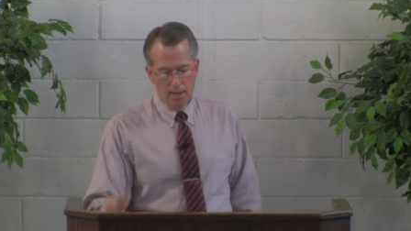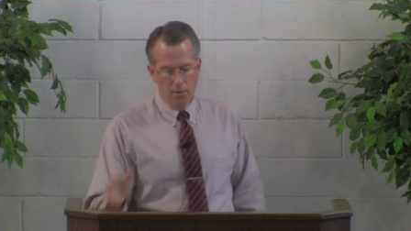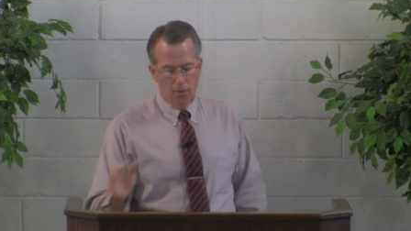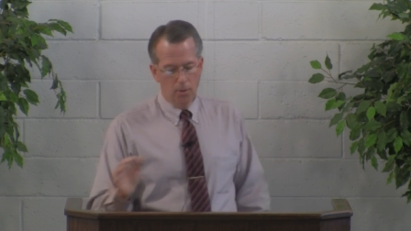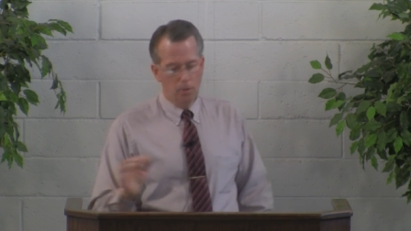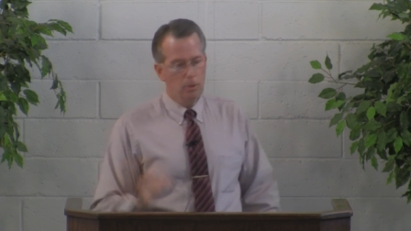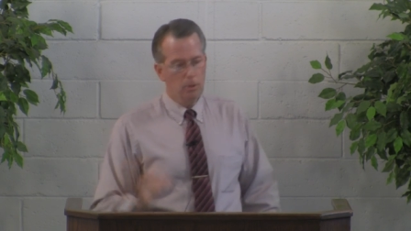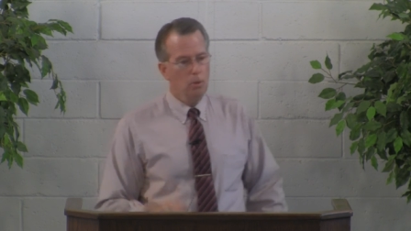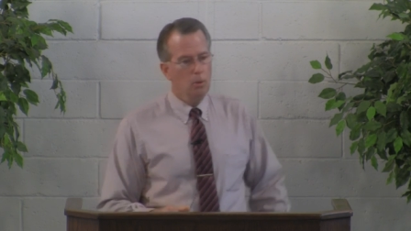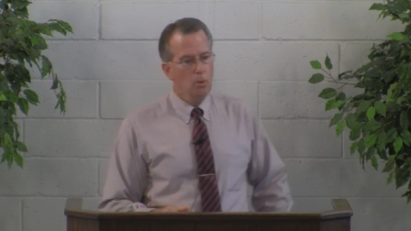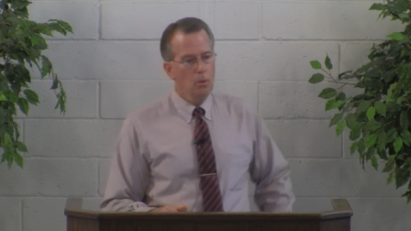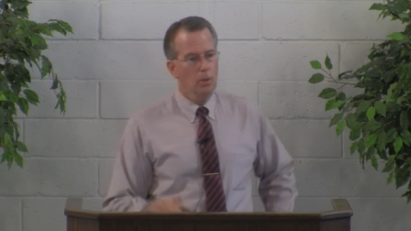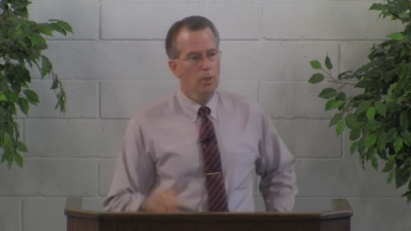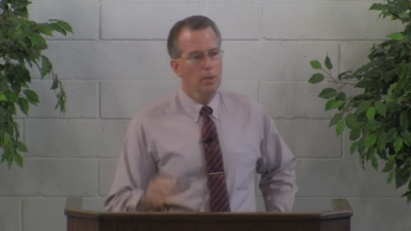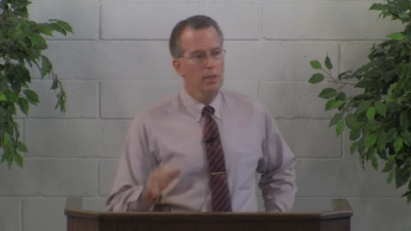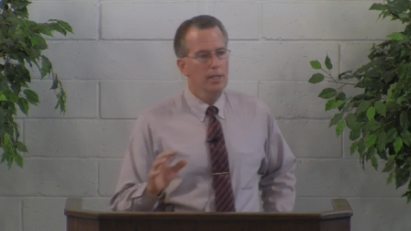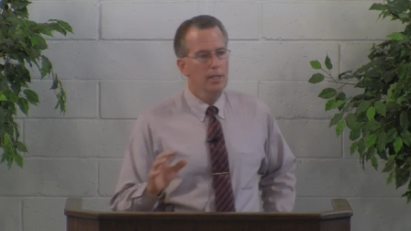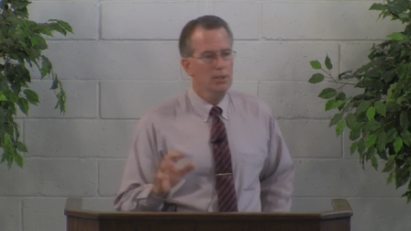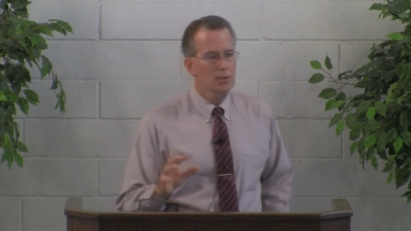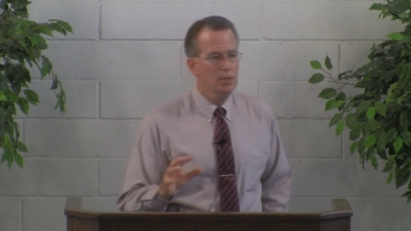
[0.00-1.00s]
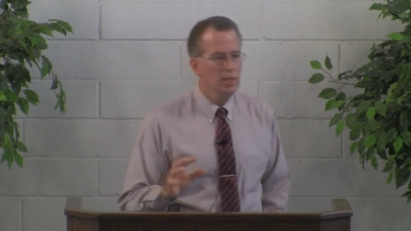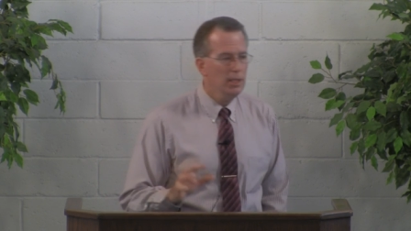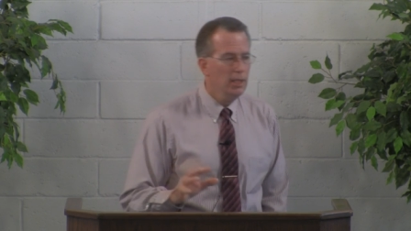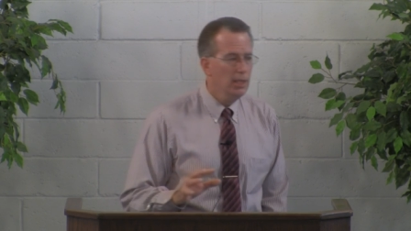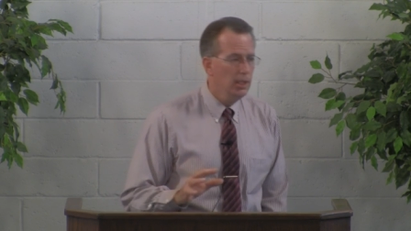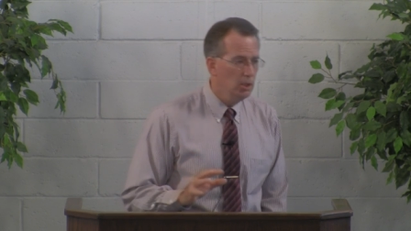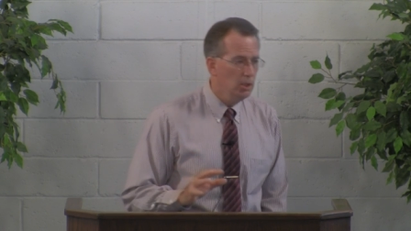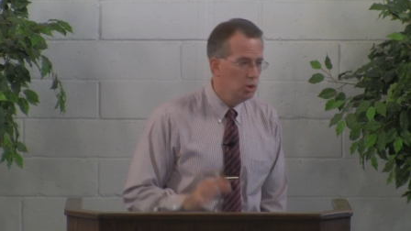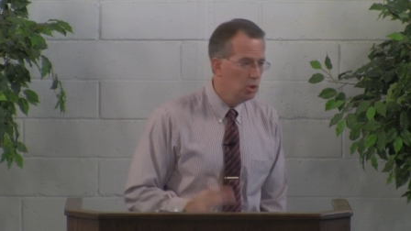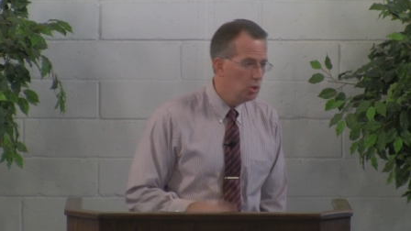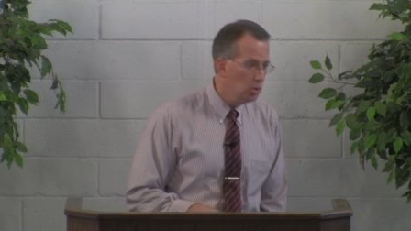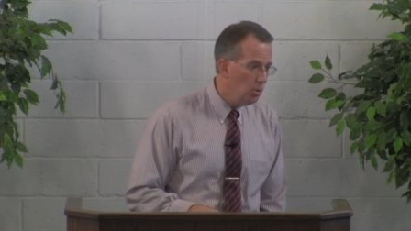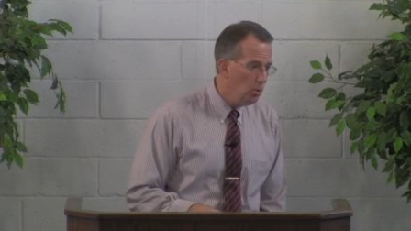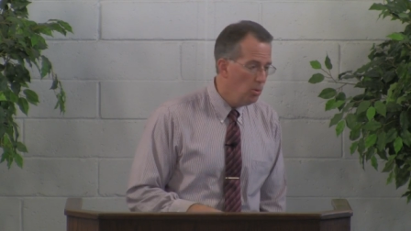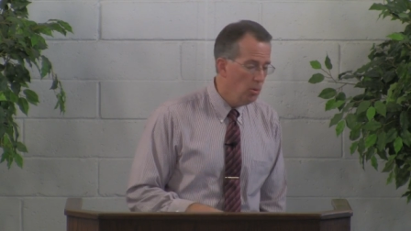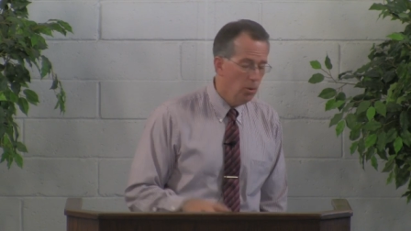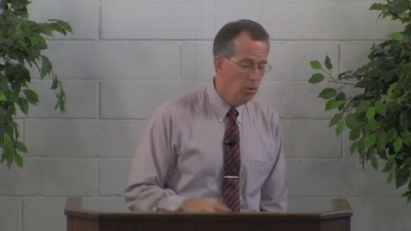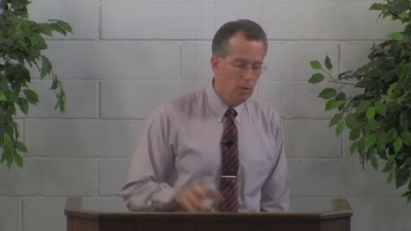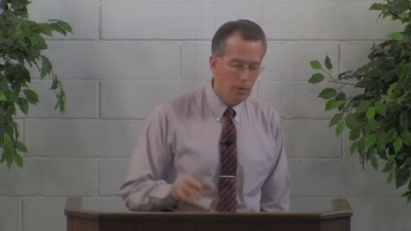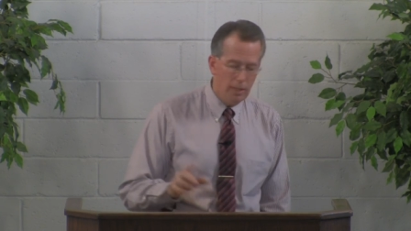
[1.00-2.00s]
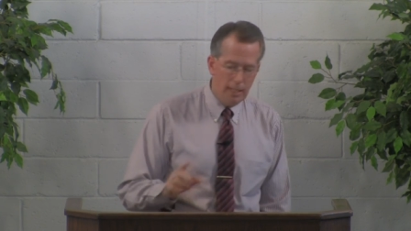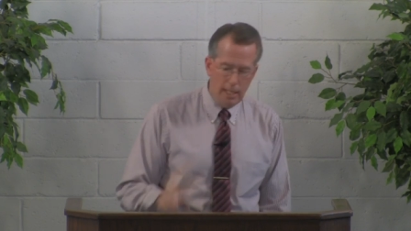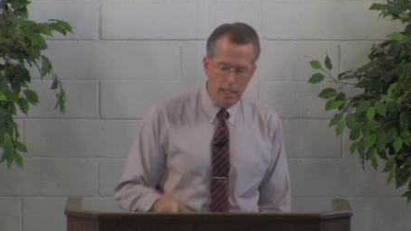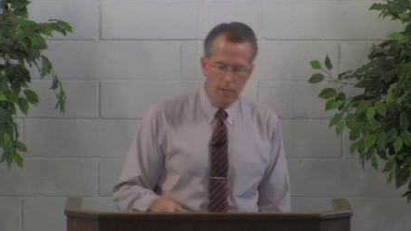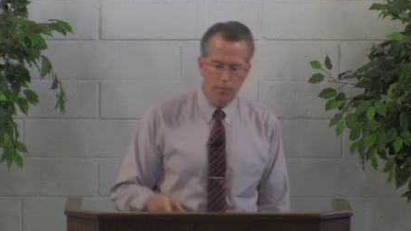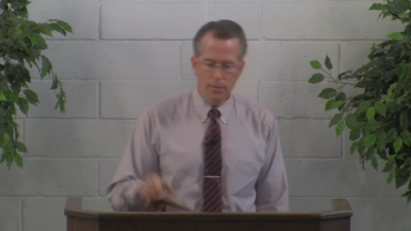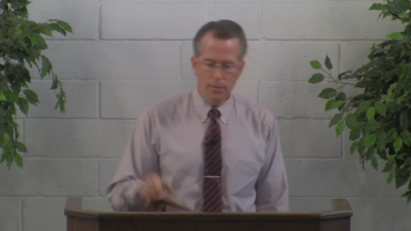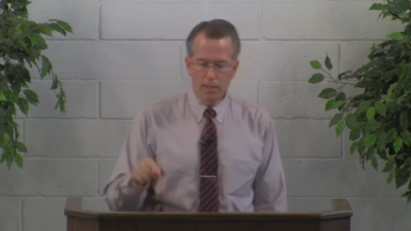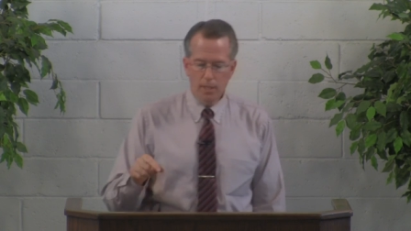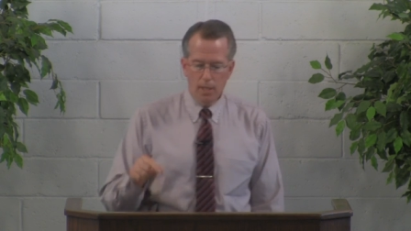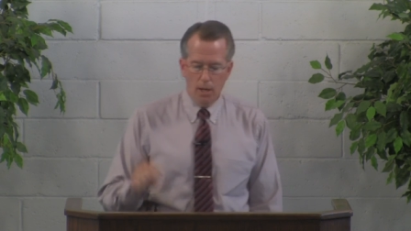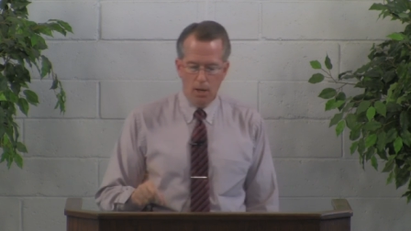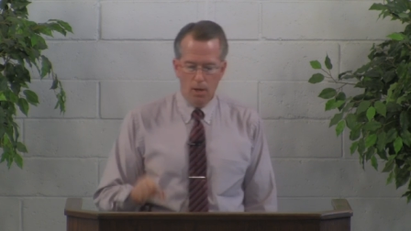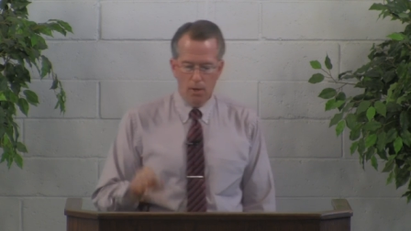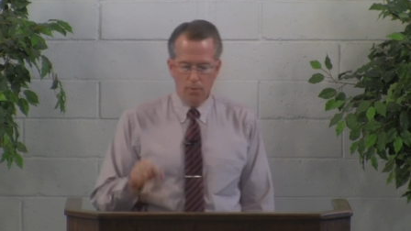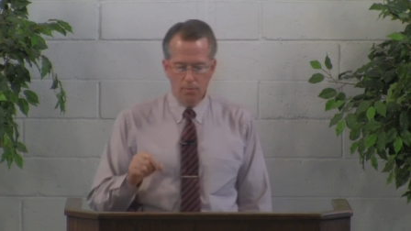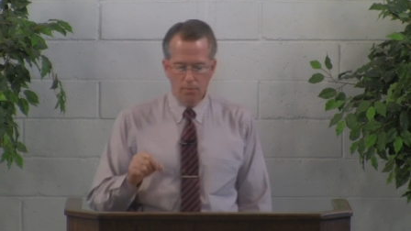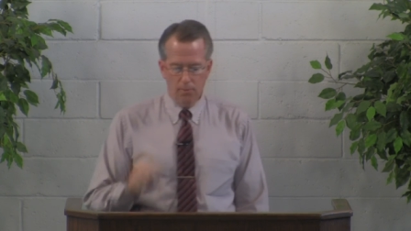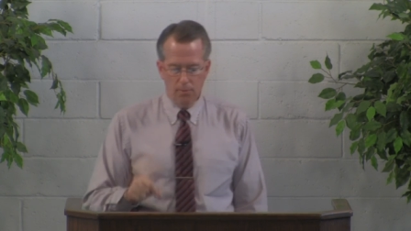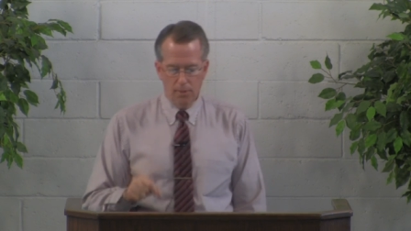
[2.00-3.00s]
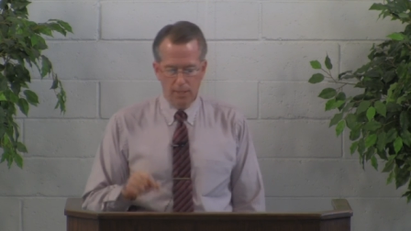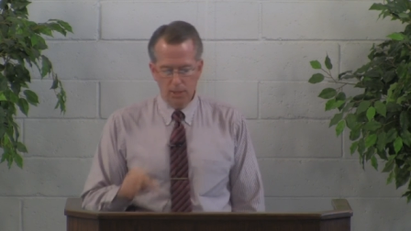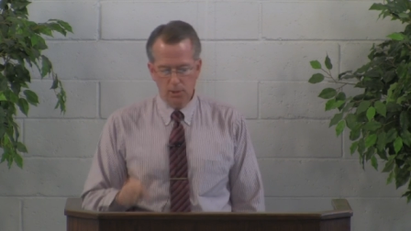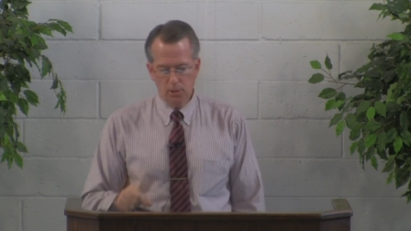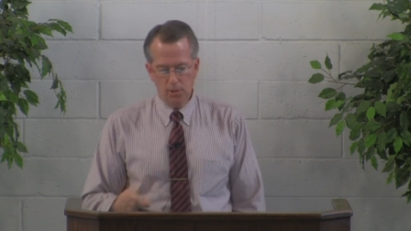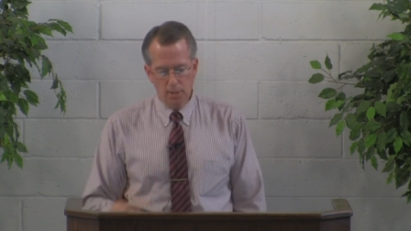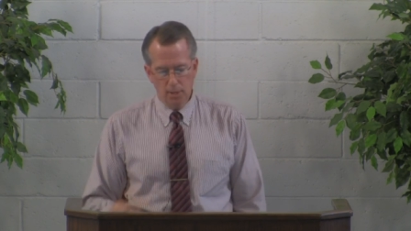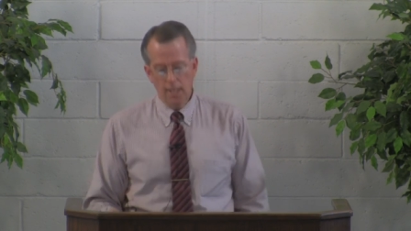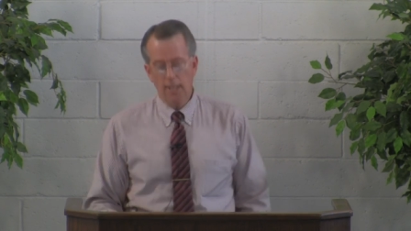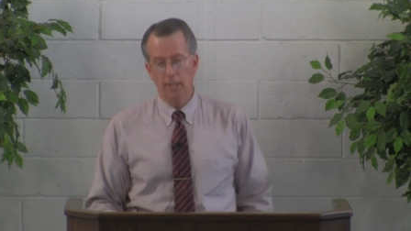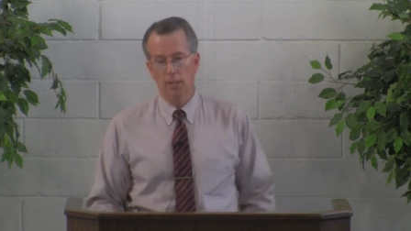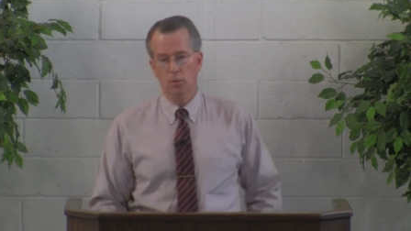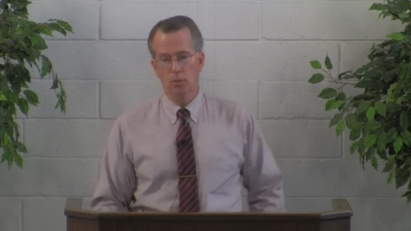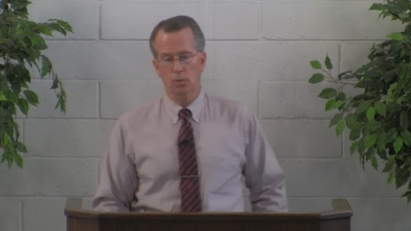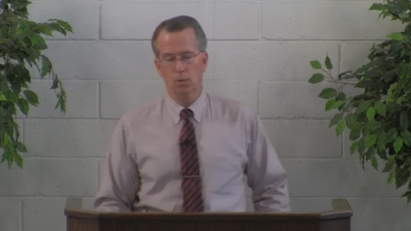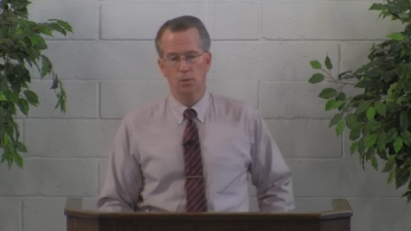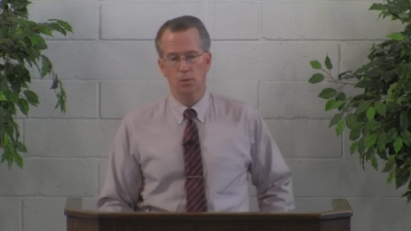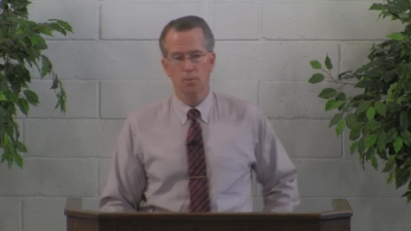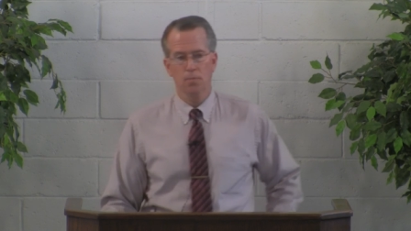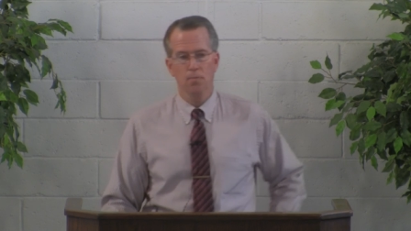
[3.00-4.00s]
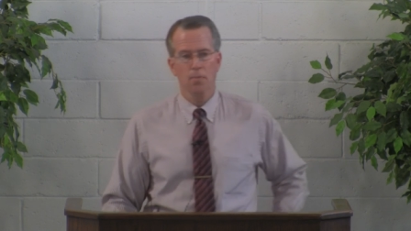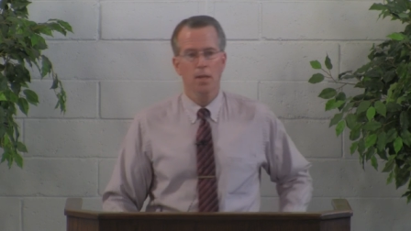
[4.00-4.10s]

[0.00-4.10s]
The Lord is in control even of these things.